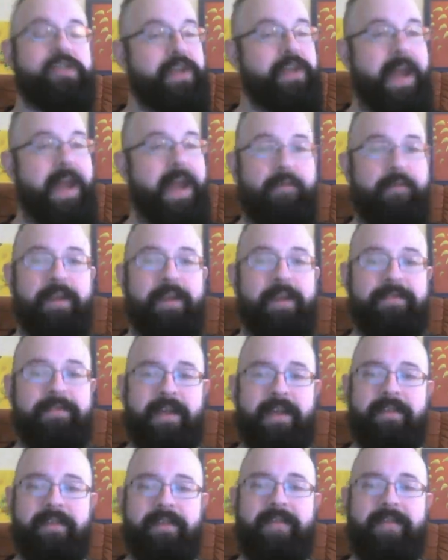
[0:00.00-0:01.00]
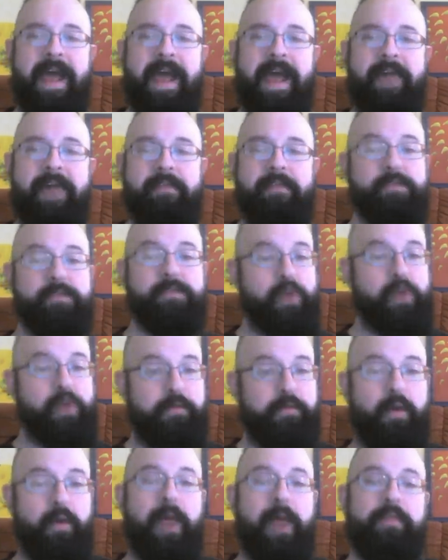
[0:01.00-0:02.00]
never intended to have them, so
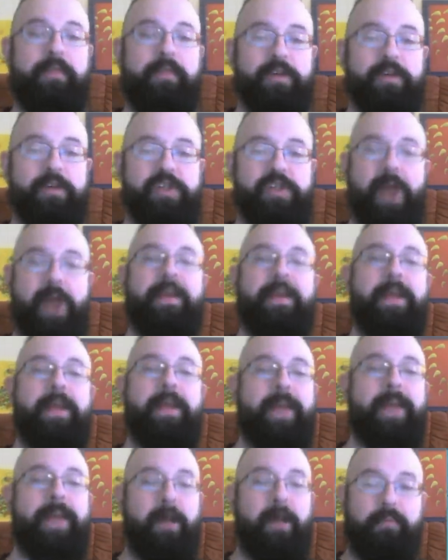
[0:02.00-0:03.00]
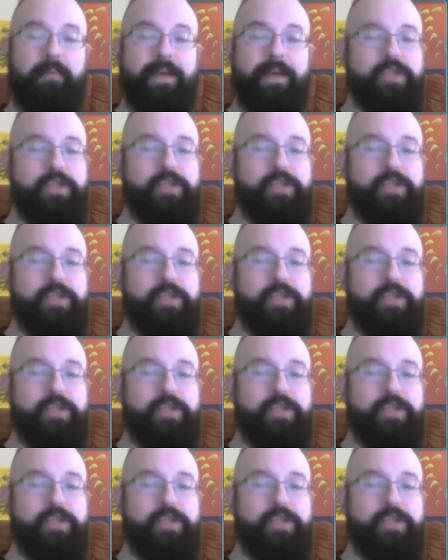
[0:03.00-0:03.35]
if you're out there shouting about how priests